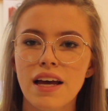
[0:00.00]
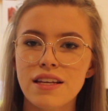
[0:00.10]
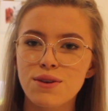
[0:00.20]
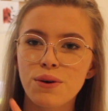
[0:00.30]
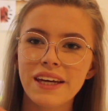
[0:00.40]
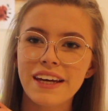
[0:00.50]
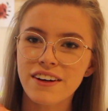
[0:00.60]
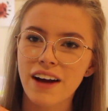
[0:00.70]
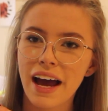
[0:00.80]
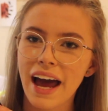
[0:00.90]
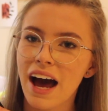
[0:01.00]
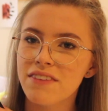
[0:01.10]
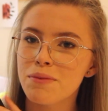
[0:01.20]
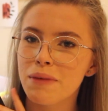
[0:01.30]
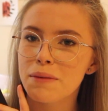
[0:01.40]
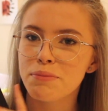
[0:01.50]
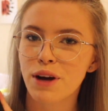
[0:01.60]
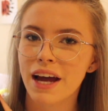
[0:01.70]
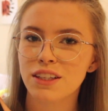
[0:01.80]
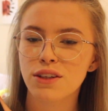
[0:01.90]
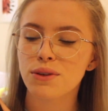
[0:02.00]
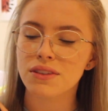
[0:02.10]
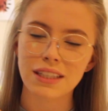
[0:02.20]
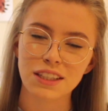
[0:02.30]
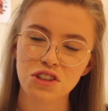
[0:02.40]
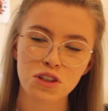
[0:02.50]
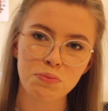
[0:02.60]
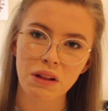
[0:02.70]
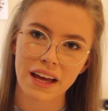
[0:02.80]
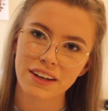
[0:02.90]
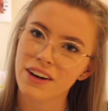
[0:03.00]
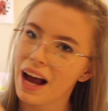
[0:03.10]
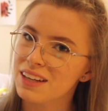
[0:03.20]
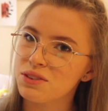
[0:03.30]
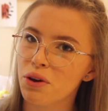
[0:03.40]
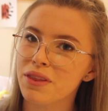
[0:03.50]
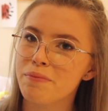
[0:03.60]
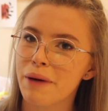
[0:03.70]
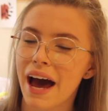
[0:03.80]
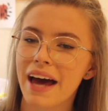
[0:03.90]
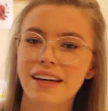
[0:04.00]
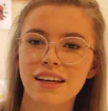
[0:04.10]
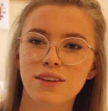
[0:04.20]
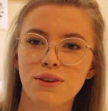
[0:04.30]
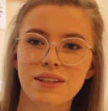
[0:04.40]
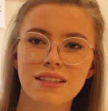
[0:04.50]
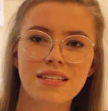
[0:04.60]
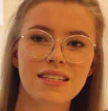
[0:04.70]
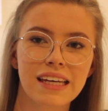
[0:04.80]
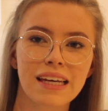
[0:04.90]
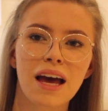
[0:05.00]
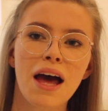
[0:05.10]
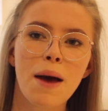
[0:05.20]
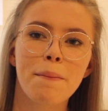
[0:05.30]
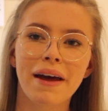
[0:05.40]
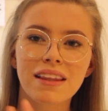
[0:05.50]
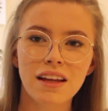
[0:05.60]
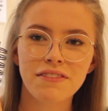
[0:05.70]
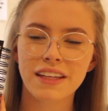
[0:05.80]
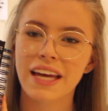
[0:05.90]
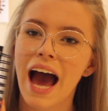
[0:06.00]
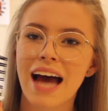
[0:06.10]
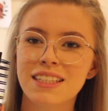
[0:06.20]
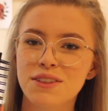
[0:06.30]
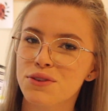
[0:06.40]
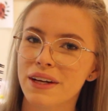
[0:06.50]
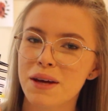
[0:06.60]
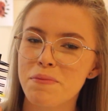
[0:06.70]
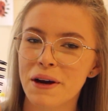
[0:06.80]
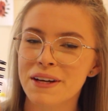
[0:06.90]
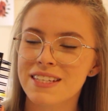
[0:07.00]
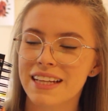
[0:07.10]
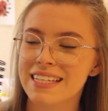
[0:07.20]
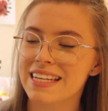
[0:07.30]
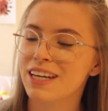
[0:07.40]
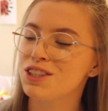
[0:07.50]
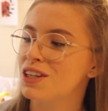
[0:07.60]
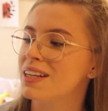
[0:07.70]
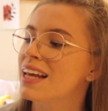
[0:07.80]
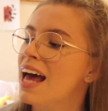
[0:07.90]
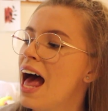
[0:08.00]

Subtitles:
So here I have my brand new teacher's planner, and on the back you can see my lovely added Cricut personalisation.